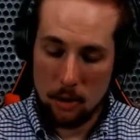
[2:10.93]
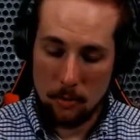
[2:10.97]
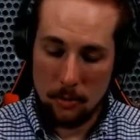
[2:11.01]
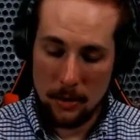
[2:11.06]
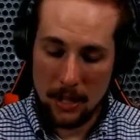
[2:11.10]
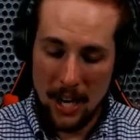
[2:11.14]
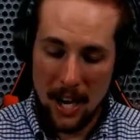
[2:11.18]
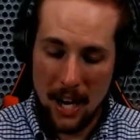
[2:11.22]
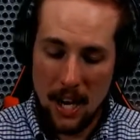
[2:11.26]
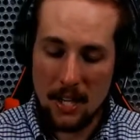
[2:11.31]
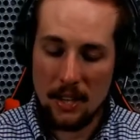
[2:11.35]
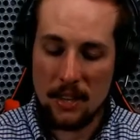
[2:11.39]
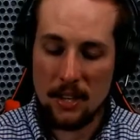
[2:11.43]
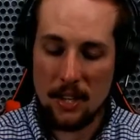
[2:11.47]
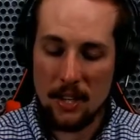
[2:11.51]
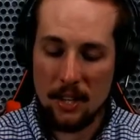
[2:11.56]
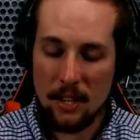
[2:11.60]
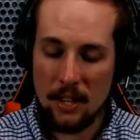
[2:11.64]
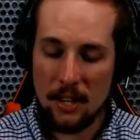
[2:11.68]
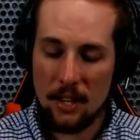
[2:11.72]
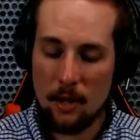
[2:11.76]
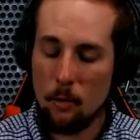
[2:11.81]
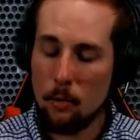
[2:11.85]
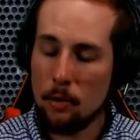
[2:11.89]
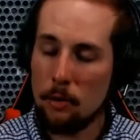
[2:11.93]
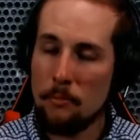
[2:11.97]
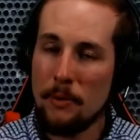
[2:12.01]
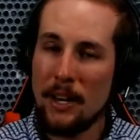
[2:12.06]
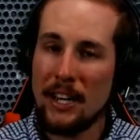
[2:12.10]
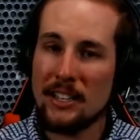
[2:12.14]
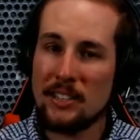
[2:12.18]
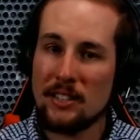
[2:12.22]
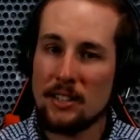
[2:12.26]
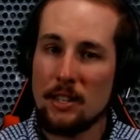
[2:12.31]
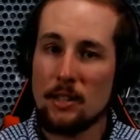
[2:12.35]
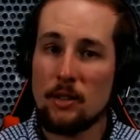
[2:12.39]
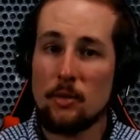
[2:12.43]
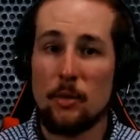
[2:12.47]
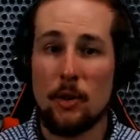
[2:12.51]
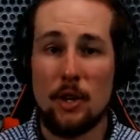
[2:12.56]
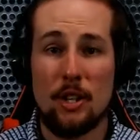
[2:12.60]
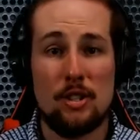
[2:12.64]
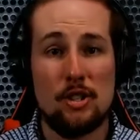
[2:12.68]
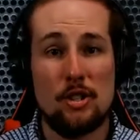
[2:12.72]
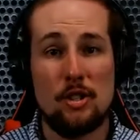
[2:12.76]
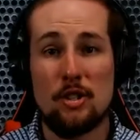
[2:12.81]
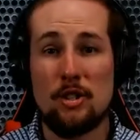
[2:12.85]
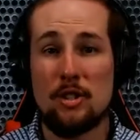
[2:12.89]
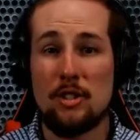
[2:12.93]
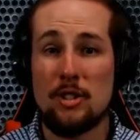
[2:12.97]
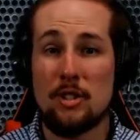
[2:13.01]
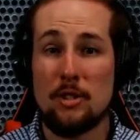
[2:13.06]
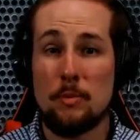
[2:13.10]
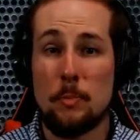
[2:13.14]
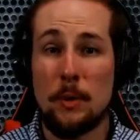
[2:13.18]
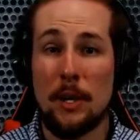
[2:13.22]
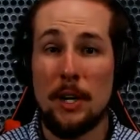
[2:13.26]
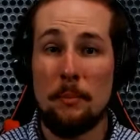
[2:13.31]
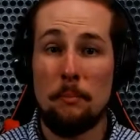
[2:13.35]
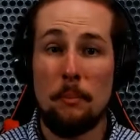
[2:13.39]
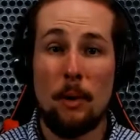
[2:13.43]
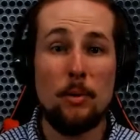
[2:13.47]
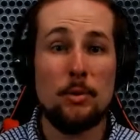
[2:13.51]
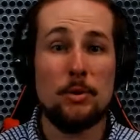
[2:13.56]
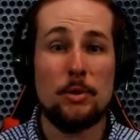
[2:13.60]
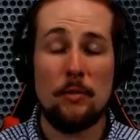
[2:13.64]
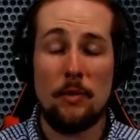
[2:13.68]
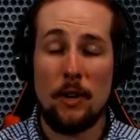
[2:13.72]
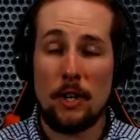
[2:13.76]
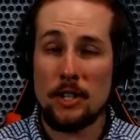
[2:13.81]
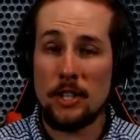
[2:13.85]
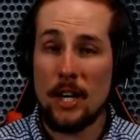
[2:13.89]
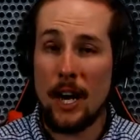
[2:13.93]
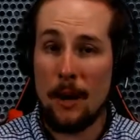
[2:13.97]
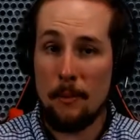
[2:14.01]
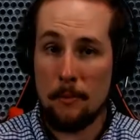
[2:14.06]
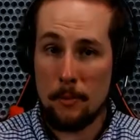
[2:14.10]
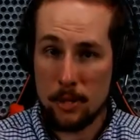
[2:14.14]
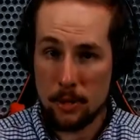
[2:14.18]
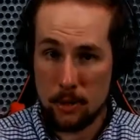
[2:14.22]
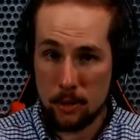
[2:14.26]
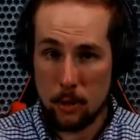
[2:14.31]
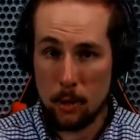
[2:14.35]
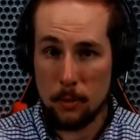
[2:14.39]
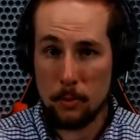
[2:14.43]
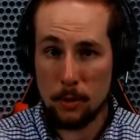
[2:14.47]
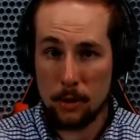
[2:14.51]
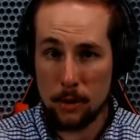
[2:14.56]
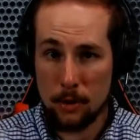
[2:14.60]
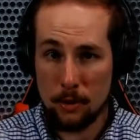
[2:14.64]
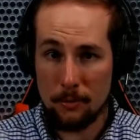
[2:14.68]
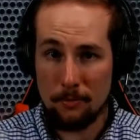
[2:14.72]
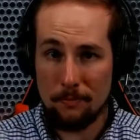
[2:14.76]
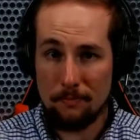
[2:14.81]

but I thought it would make sense for us just to spend most of our time in the scripture.